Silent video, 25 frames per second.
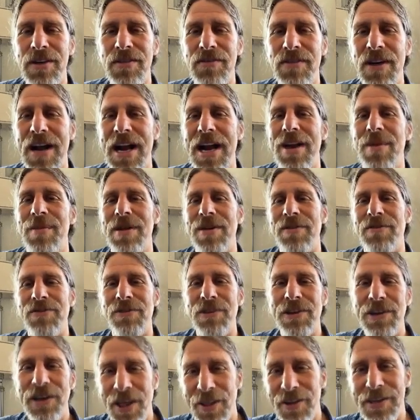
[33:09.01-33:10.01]
environment
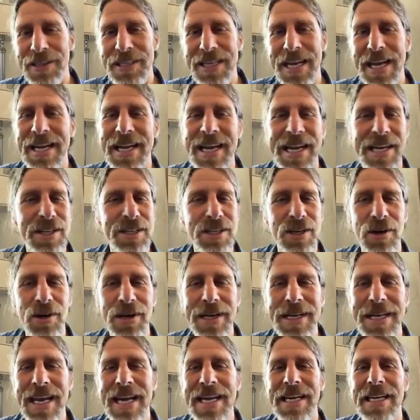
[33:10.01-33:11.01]
for another decade. So
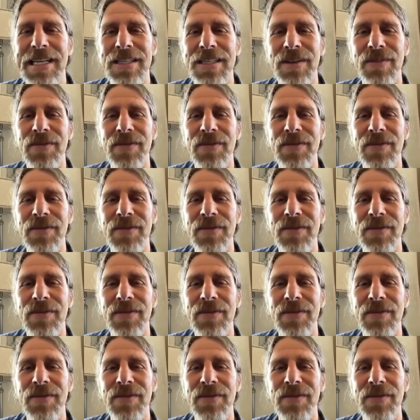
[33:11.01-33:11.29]
again,